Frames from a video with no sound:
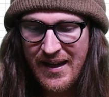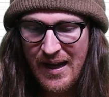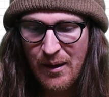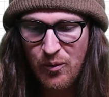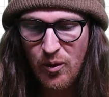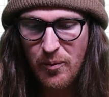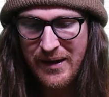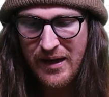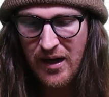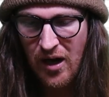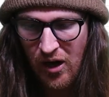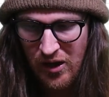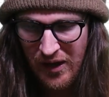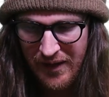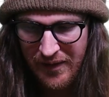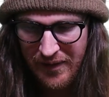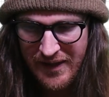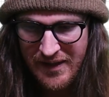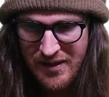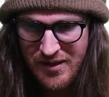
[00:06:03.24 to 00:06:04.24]
and we'll be
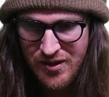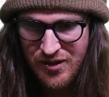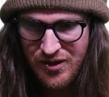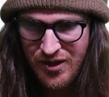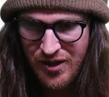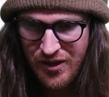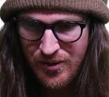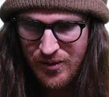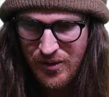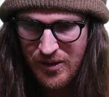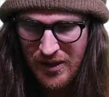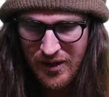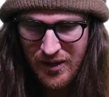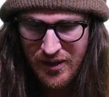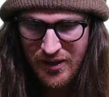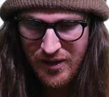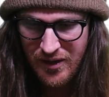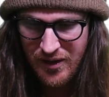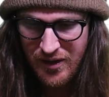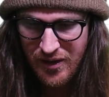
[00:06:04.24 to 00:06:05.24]
calling this
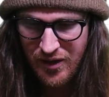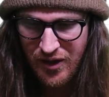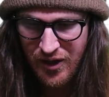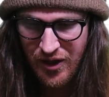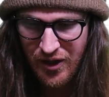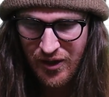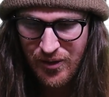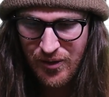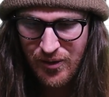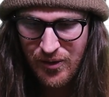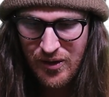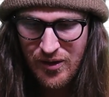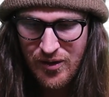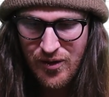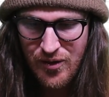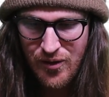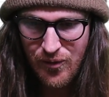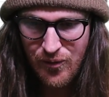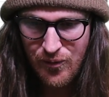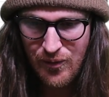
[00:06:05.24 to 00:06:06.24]
2Q
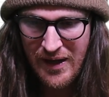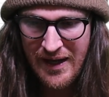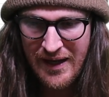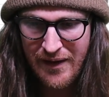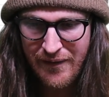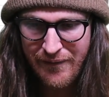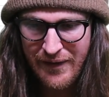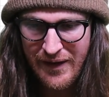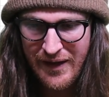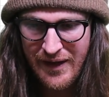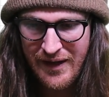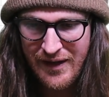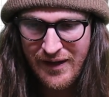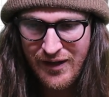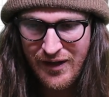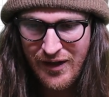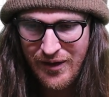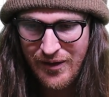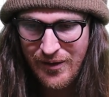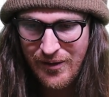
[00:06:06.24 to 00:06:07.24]

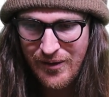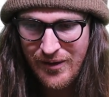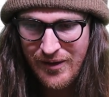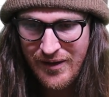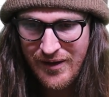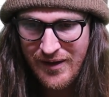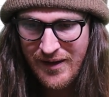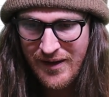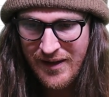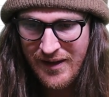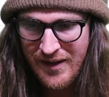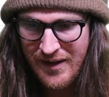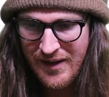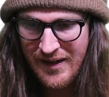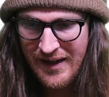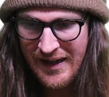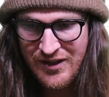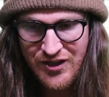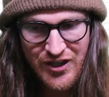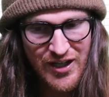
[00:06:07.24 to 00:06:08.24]
Revenue.
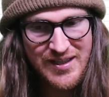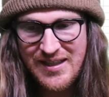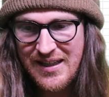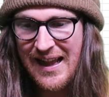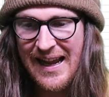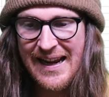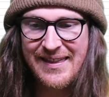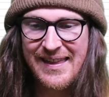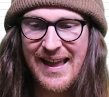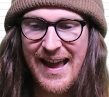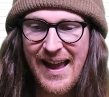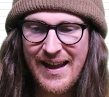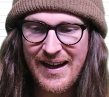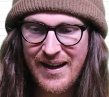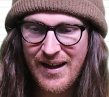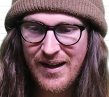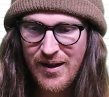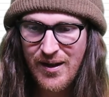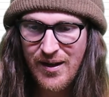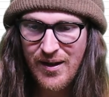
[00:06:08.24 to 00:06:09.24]
And just like
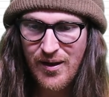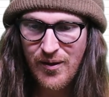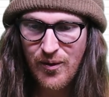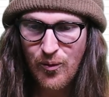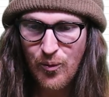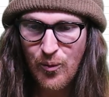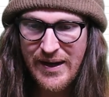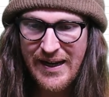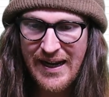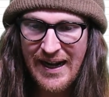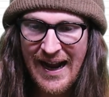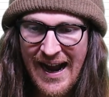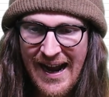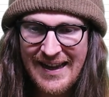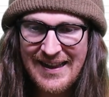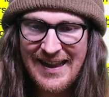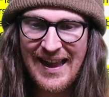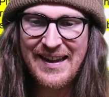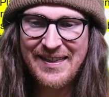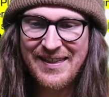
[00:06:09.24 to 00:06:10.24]
that, we can
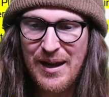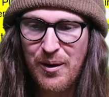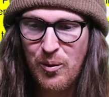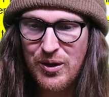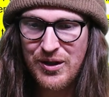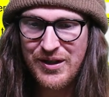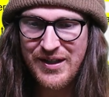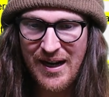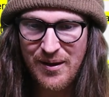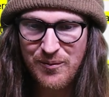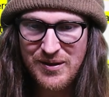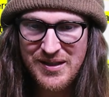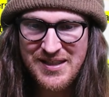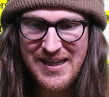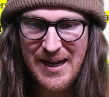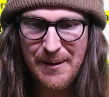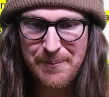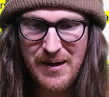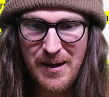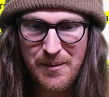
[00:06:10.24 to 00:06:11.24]
highlight that we're done with
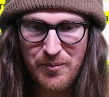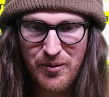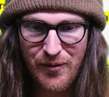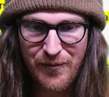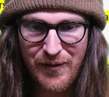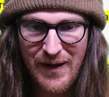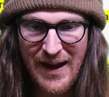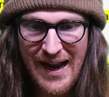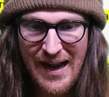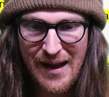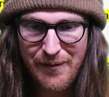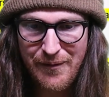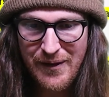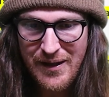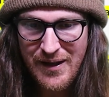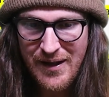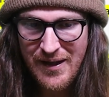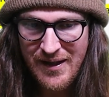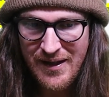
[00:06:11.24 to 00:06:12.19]
step number 5,